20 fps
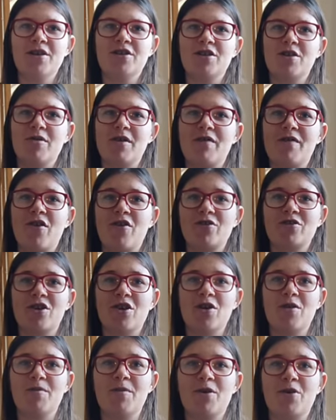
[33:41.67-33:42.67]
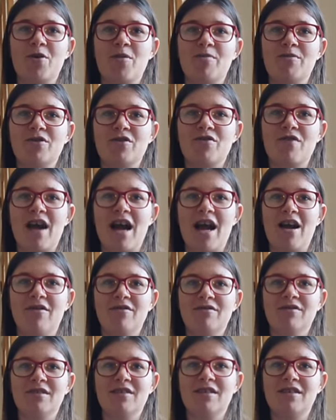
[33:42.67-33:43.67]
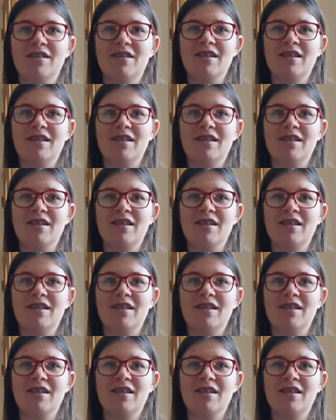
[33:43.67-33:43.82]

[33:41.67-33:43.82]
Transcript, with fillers: So if October comes around,